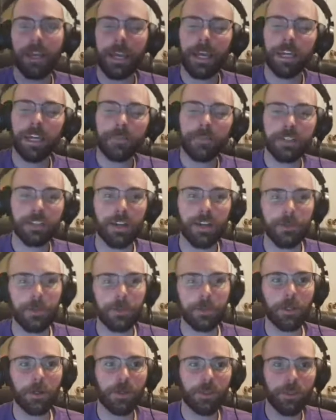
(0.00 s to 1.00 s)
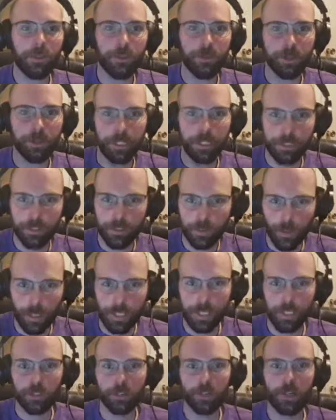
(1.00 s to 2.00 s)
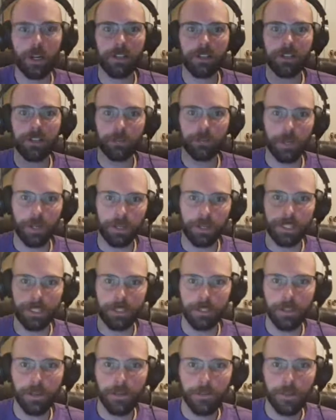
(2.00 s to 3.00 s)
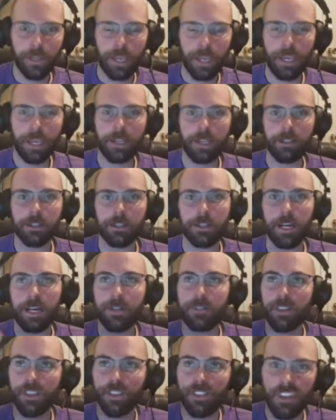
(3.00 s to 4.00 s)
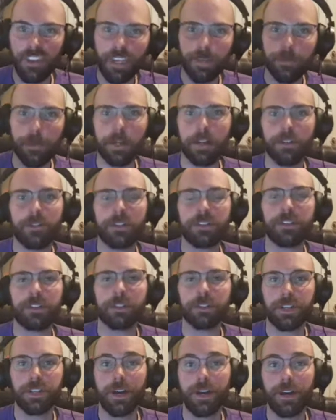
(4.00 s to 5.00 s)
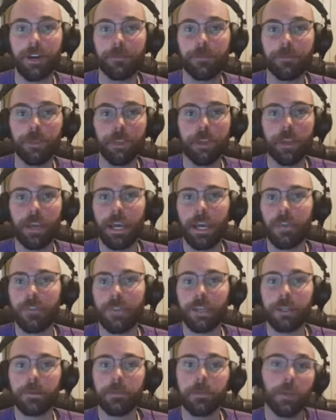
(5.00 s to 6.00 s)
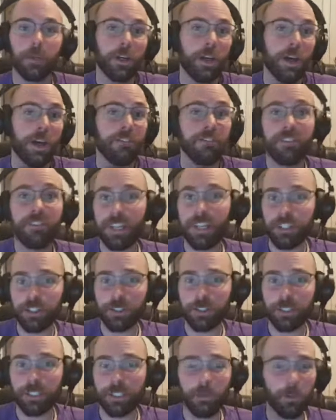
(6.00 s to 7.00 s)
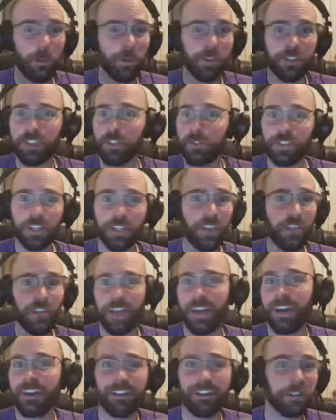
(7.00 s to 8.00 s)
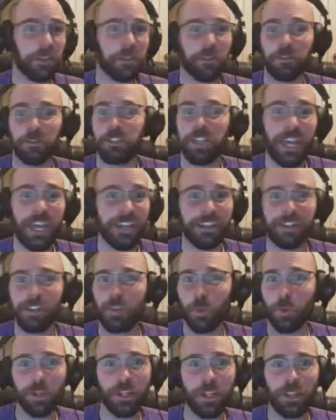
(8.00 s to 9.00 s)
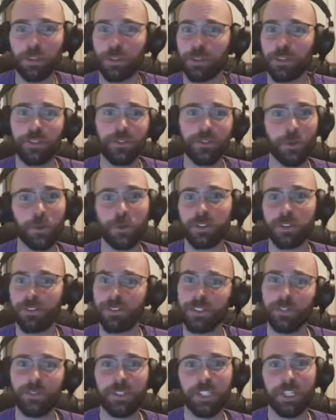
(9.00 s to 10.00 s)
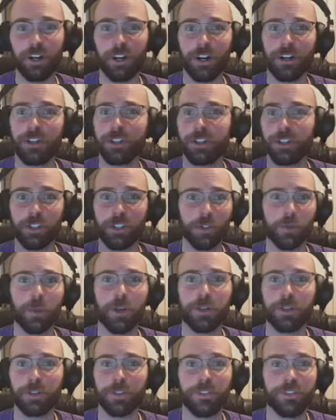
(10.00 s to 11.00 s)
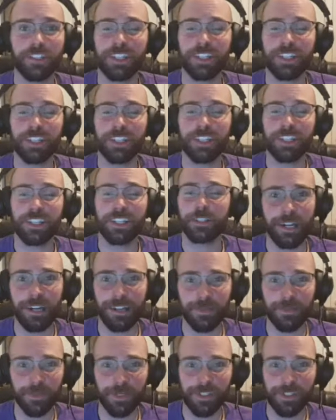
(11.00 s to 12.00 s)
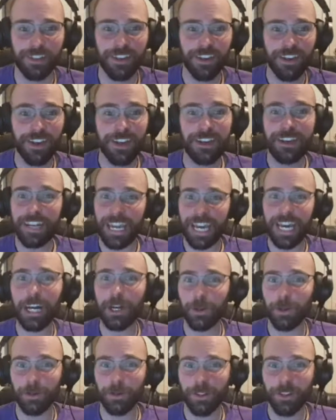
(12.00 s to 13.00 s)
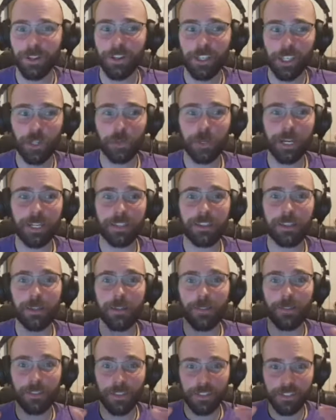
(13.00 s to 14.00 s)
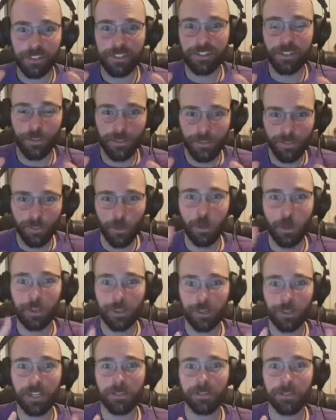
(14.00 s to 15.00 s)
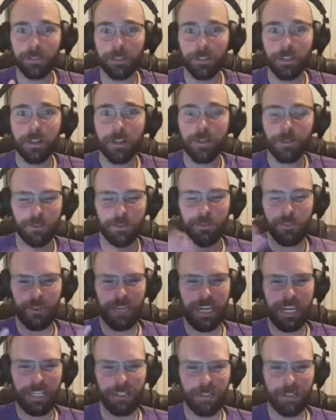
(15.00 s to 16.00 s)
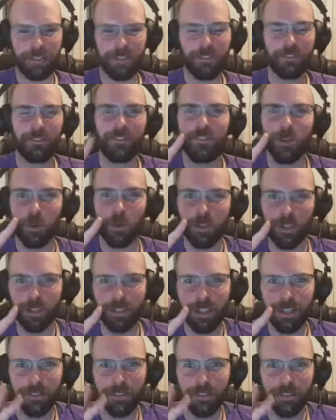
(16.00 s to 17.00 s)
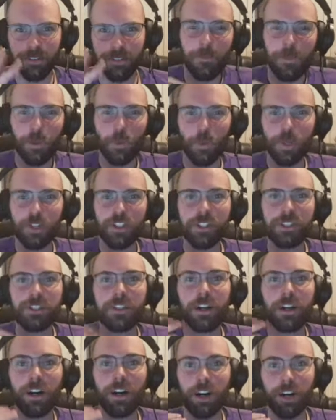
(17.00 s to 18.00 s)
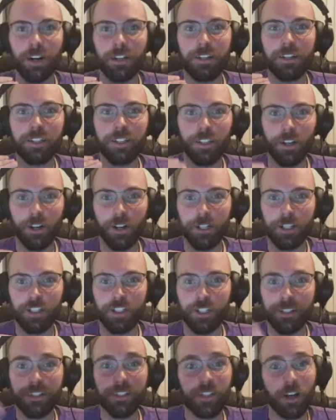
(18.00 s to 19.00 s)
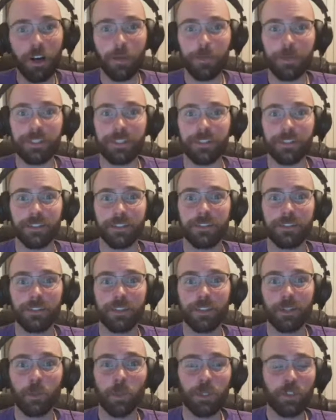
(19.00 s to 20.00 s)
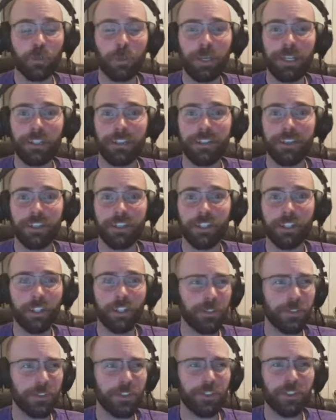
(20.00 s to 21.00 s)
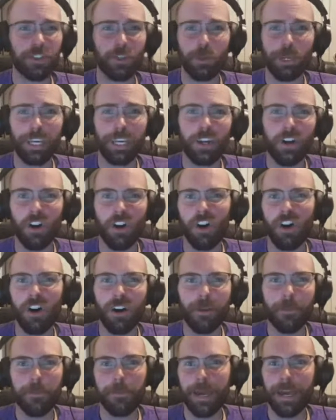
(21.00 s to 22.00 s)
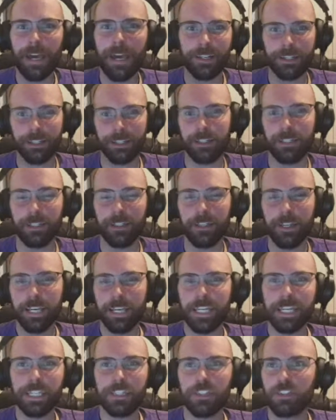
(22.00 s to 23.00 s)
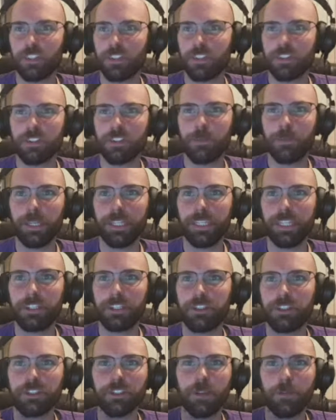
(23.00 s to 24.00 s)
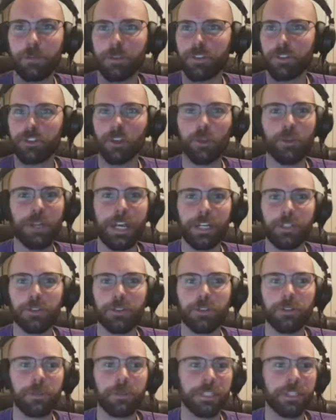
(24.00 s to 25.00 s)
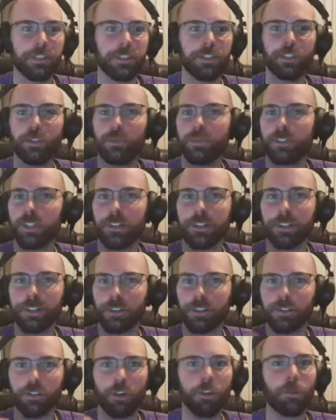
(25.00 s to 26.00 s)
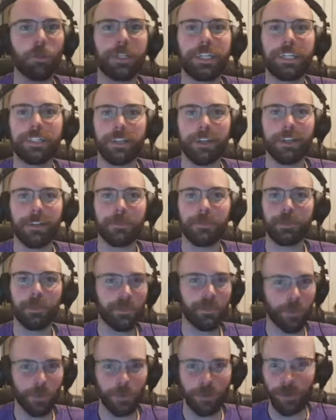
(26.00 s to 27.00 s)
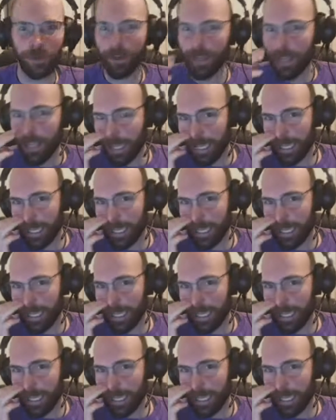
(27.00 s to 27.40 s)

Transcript: And every time I'm going through it, I swing across the body and I have to think about it every single time. And then eventually, once you've done that 10, 20, 30, 40, 50, 100, 200, 600 times, now you're at the fourth level, eighth, fourth level, which is unconscious competence, which means that you're just doing it automatically. It's just something that just comes so natural because you've done it so many times before.